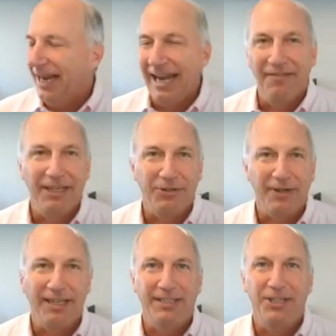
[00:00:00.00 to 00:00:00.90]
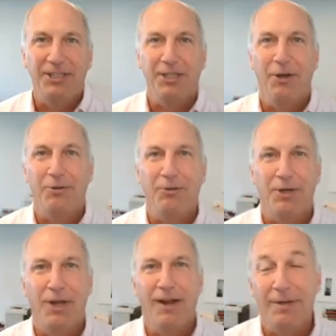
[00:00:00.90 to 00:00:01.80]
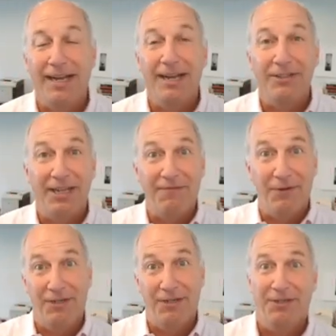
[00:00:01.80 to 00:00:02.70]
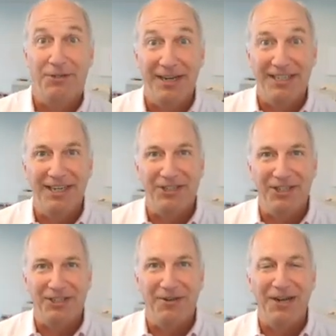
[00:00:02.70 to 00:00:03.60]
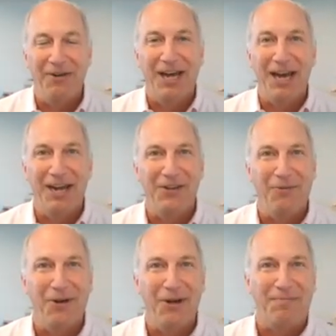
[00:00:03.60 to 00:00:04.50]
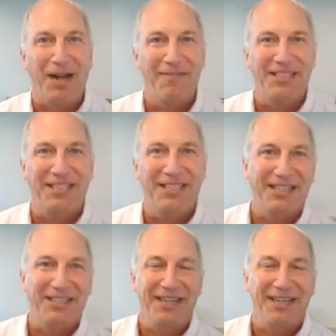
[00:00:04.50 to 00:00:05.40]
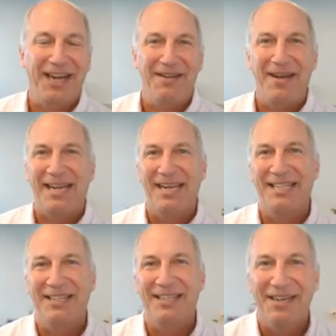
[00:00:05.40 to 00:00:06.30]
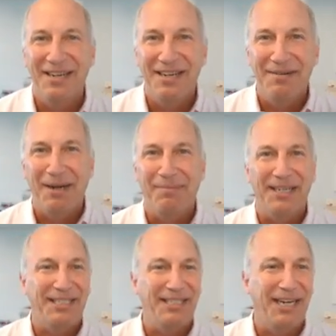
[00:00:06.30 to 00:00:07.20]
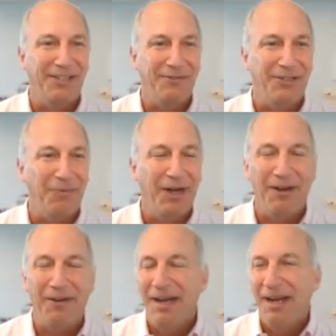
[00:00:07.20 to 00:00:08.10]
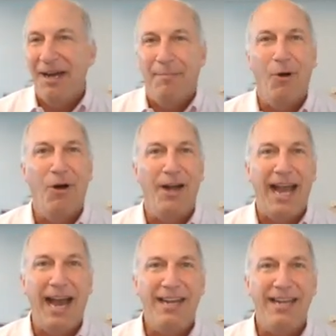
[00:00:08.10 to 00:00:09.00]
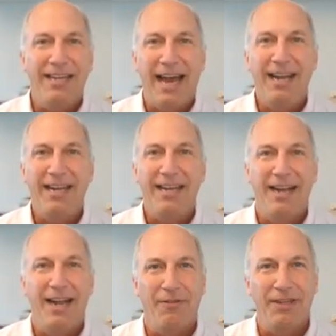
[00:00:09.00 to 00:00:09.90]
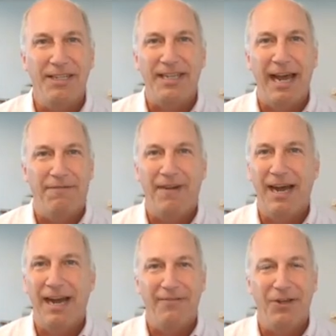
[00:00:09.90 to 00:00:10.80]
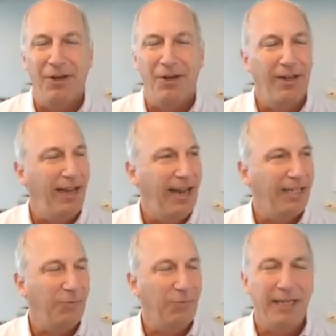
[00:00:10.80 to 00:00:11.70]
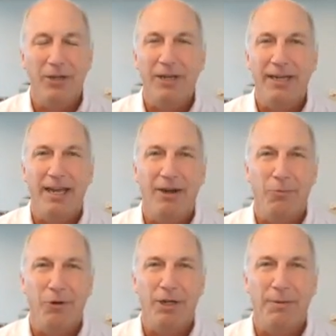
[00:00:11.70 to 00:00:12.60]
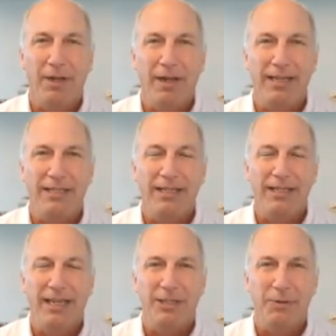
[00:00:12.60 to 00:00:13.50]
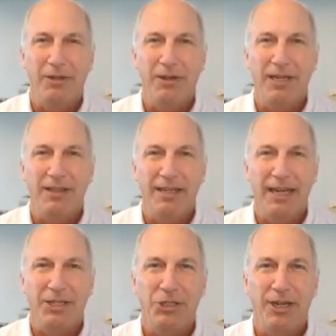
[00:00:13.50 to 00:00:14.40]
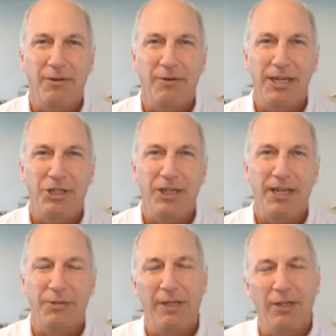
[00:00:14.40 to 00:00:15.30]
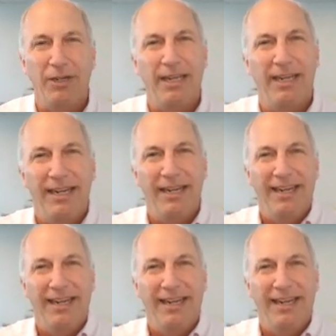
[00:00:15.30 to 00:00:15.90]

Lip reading: and then transitioned to local government. How's that for a transition? So I know a lot of you worked private sector and came back into the public sector as well. Boy, how do you narrow this down to 5, y'all? As we look at our workplaces, as we look at the next generation, as we look at,